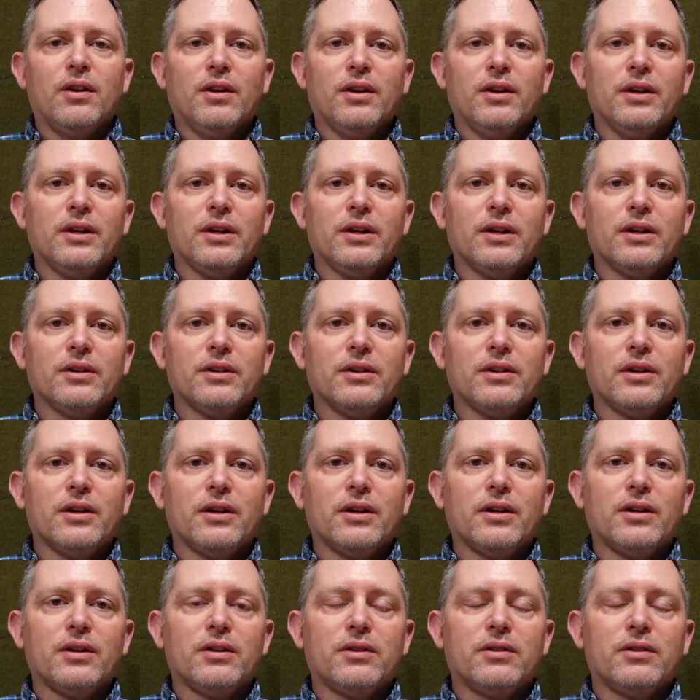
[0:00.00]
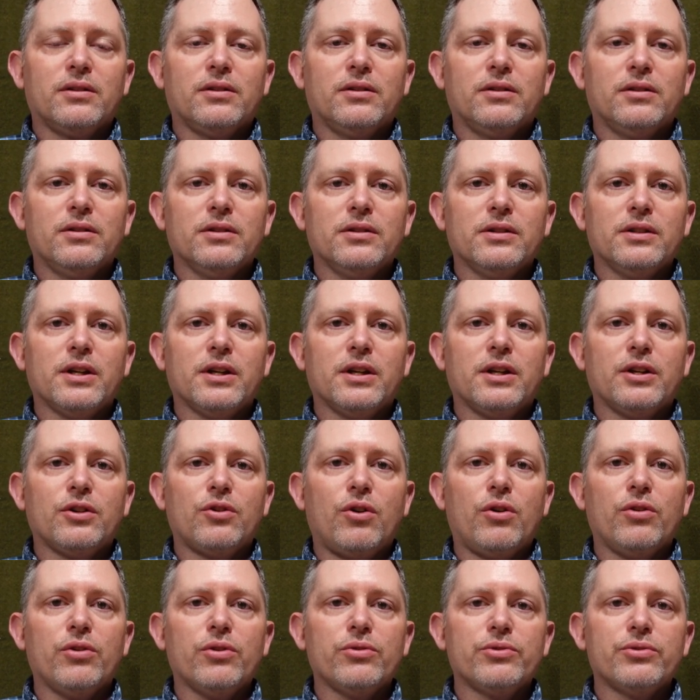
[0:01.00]
and uh, getting
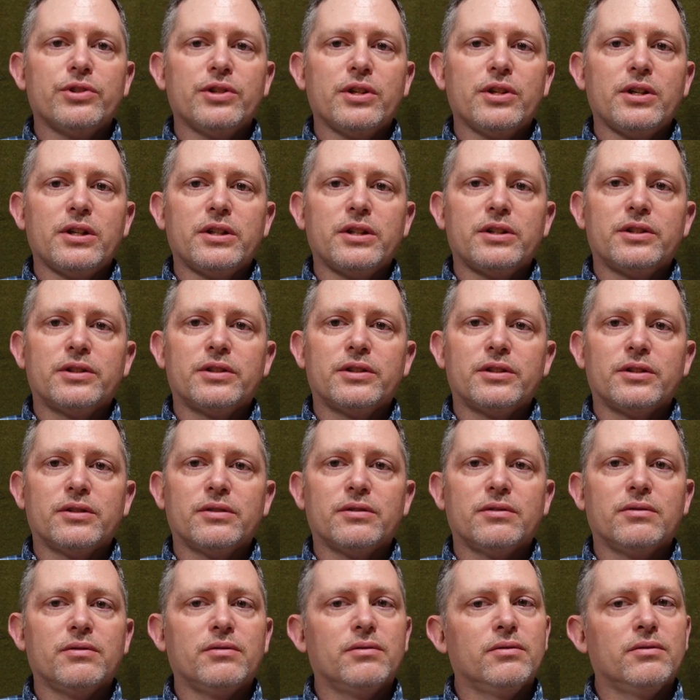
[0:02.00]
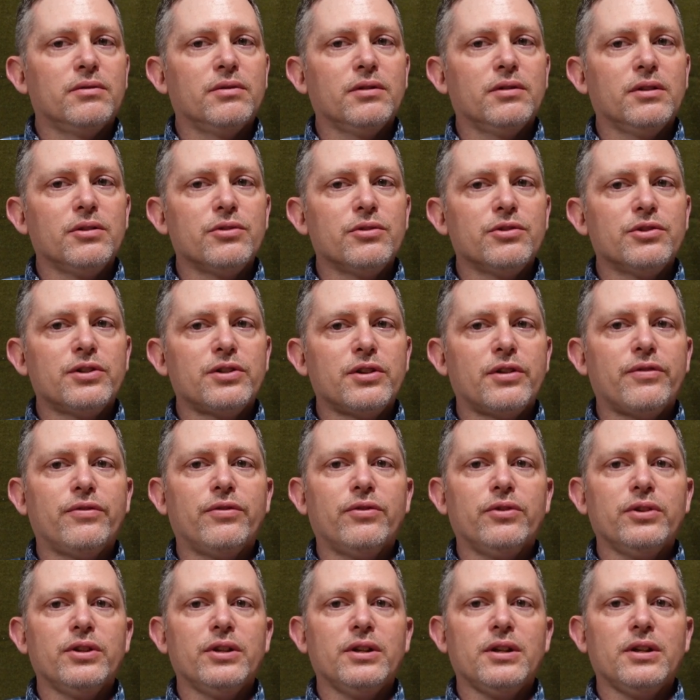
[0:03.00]
all those hits. There's
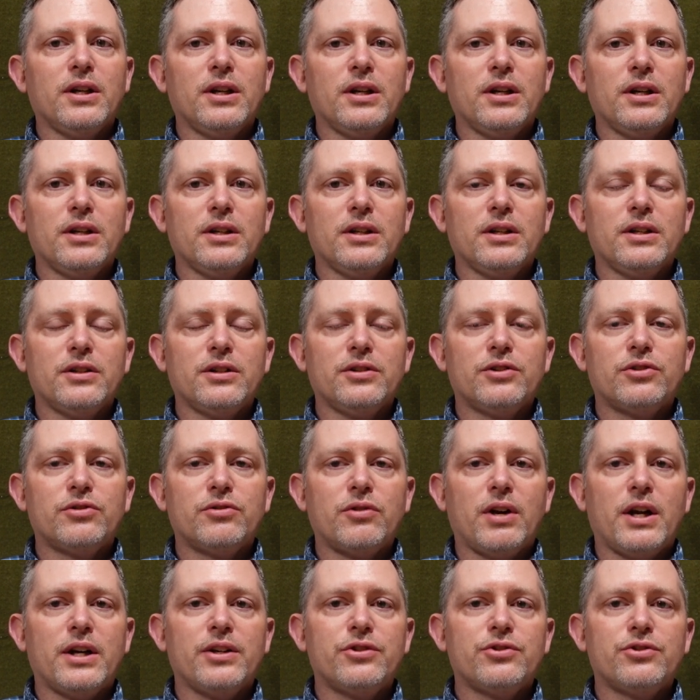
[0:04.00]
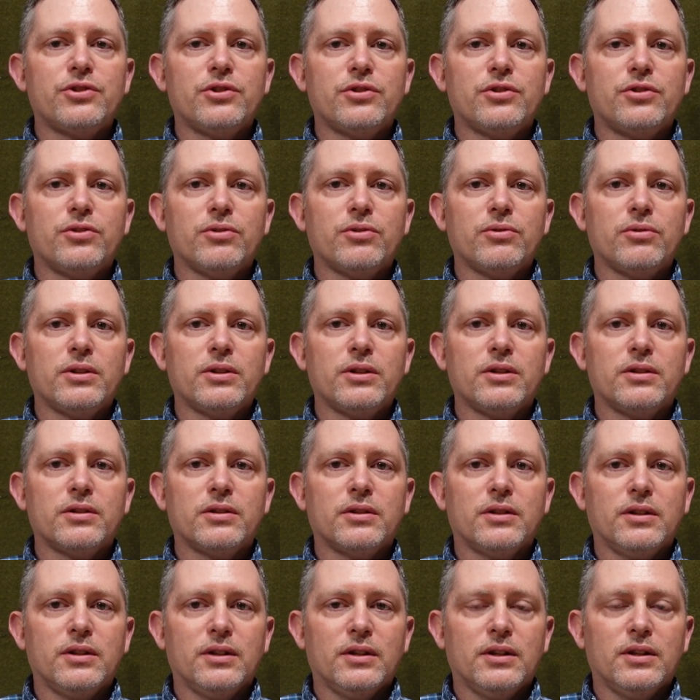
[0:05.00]
definitely a strategy to it.
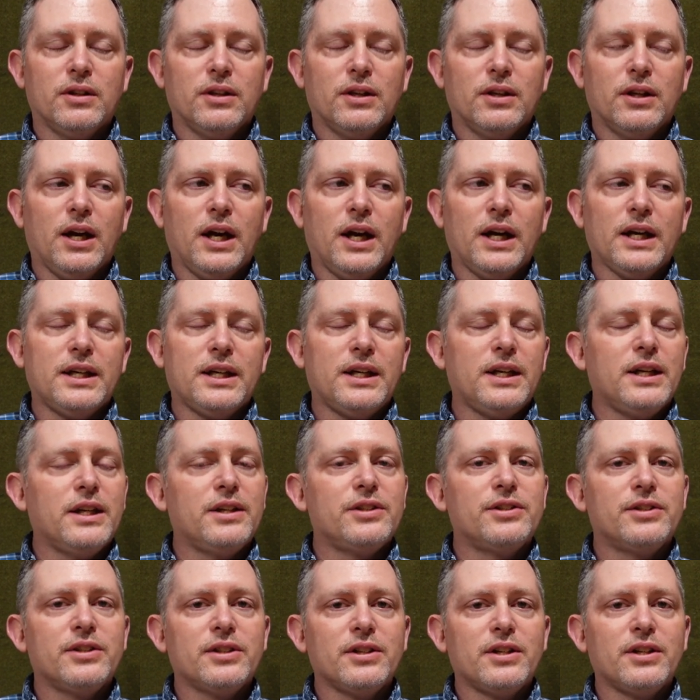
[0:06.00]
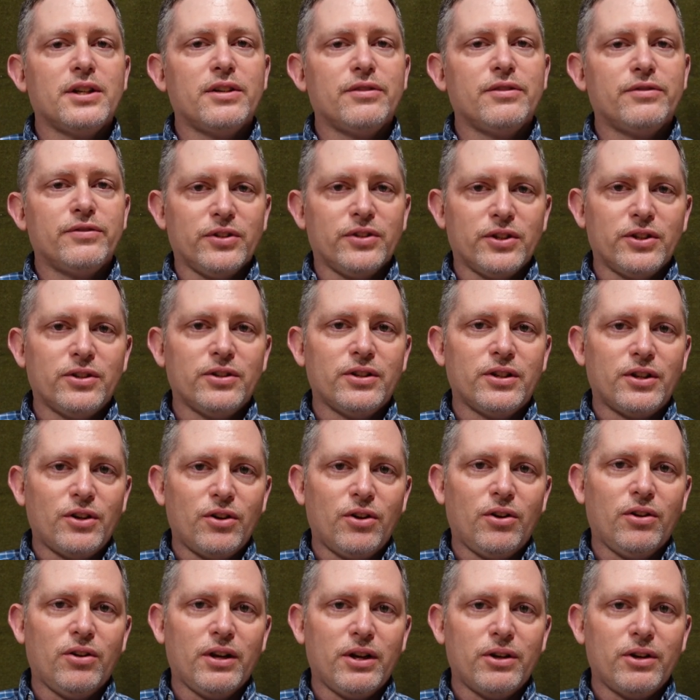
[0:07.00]
I can't say that I figured it
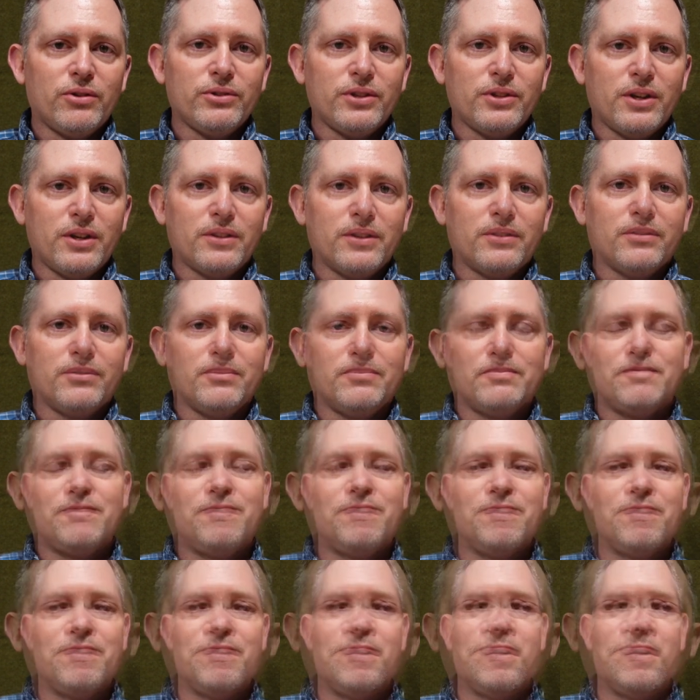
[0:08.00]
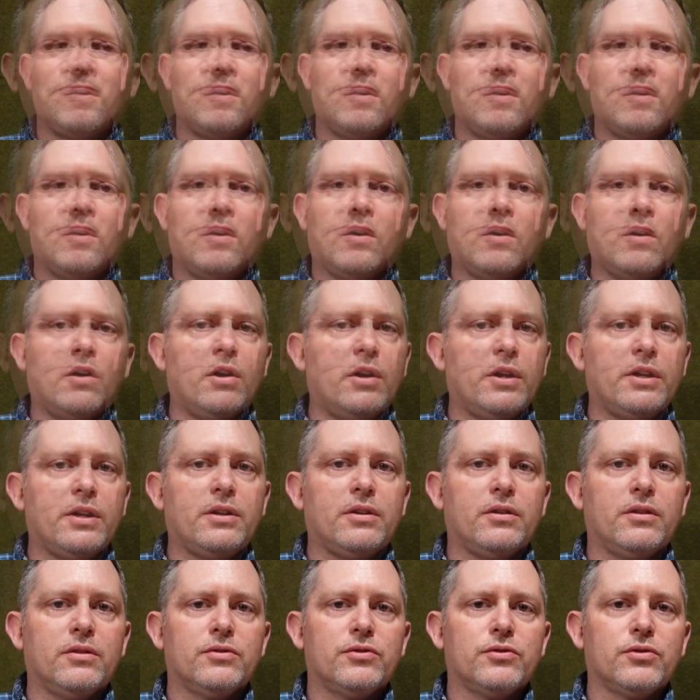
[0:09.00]
all out yet. All right,
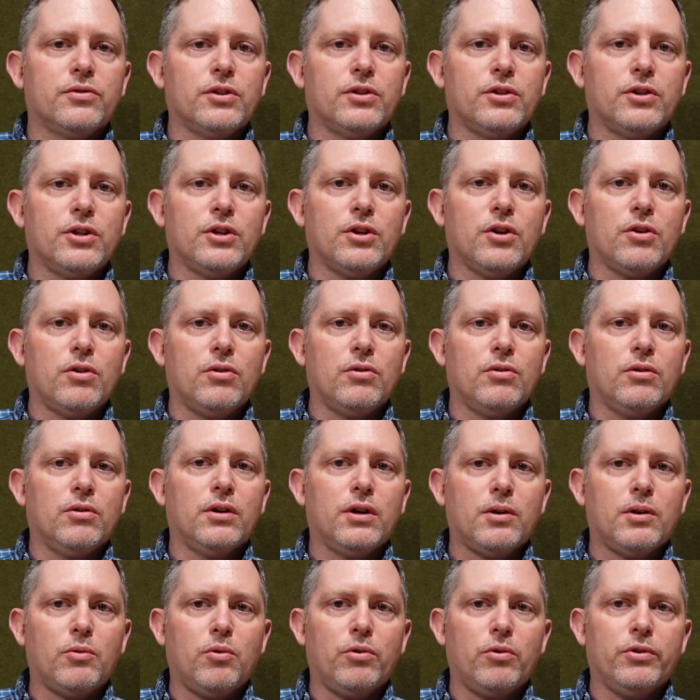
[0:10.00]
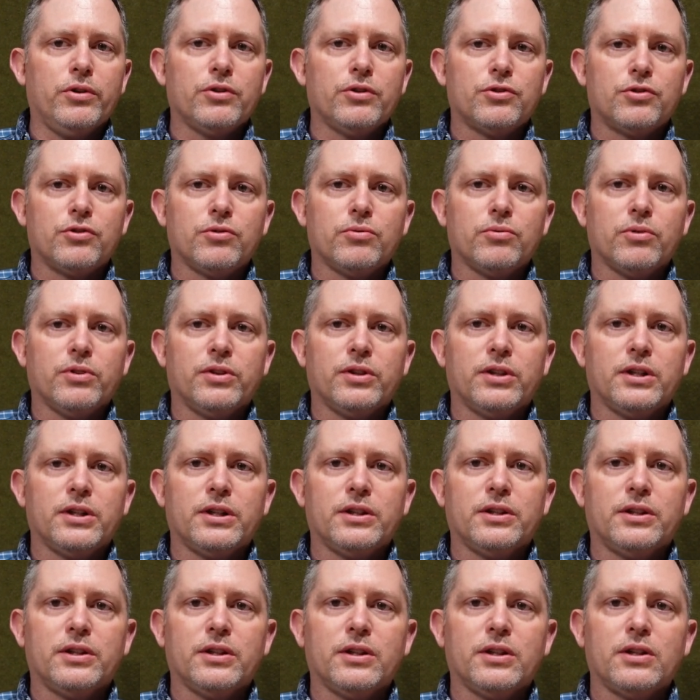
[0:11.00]
so there you go. I won't hit you with
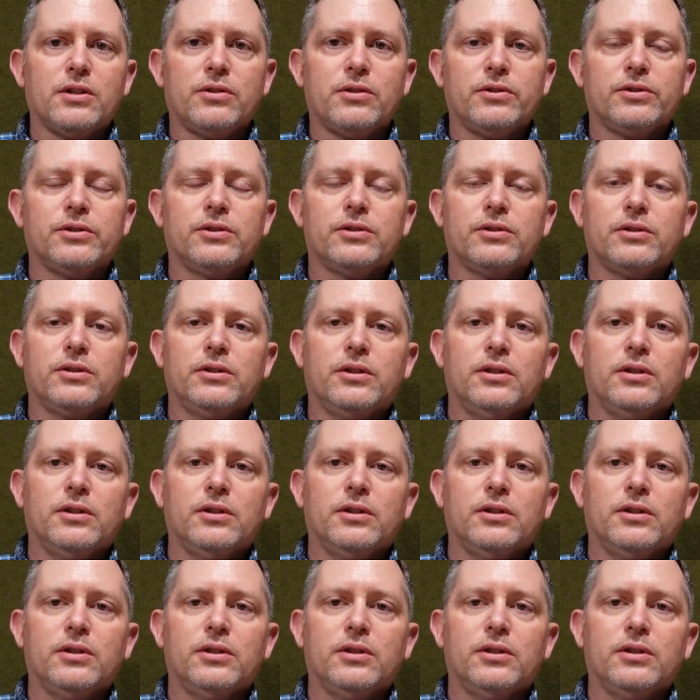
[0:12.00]
anything else.